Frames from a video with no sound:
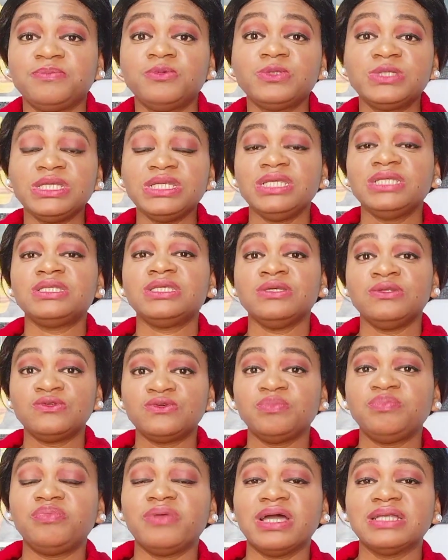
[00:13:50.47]

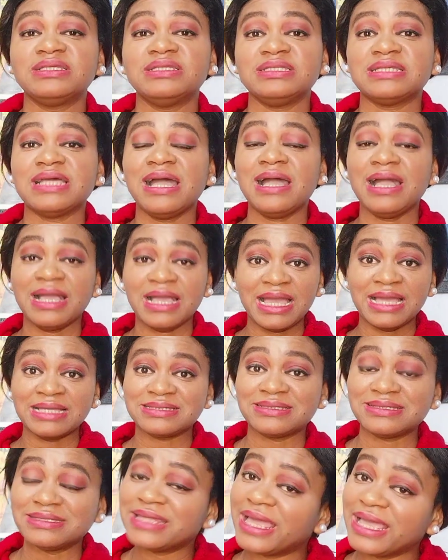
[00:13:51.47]

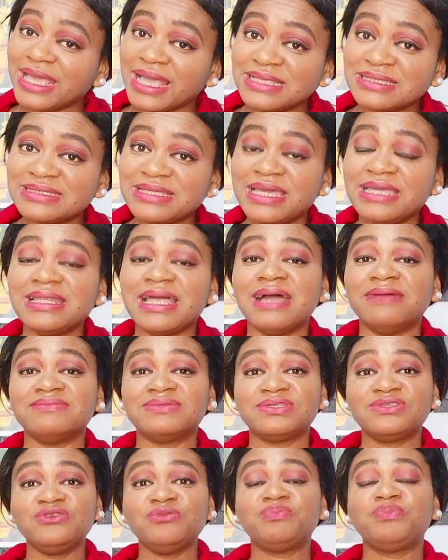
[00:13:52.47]
Like I said, I'm
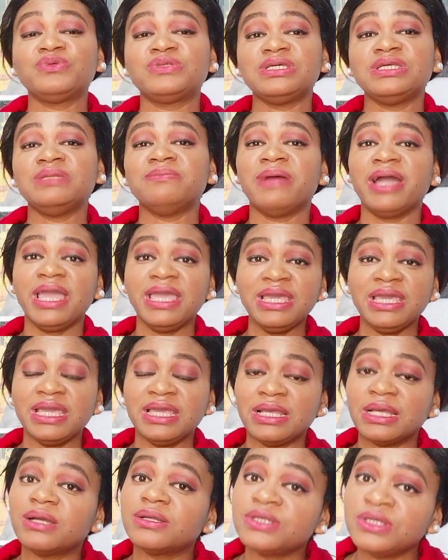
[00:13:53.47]
still putting my
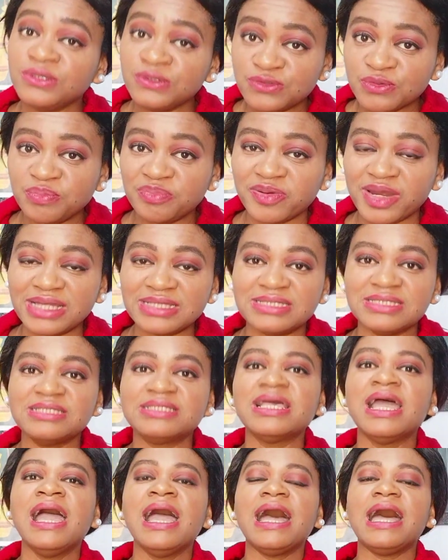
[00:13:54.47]
into practice,
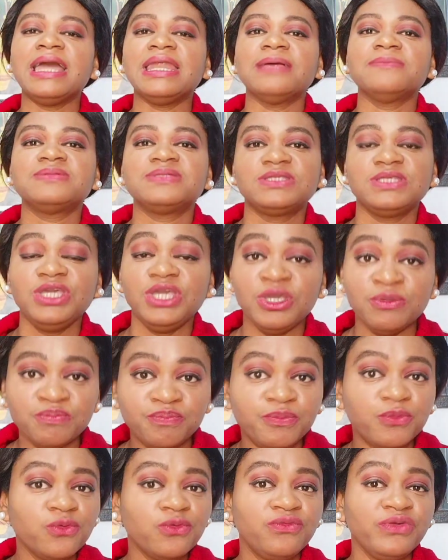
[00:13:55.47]
and I'm still
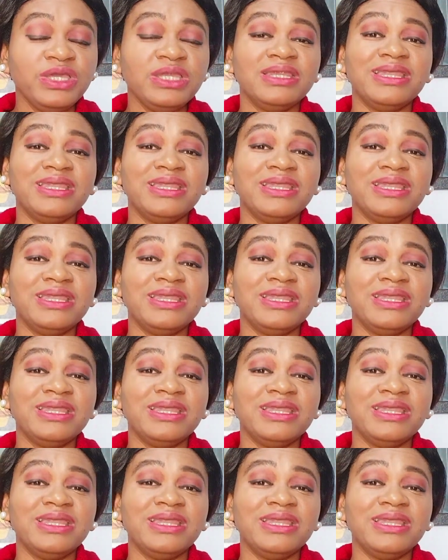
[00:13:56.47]
improving.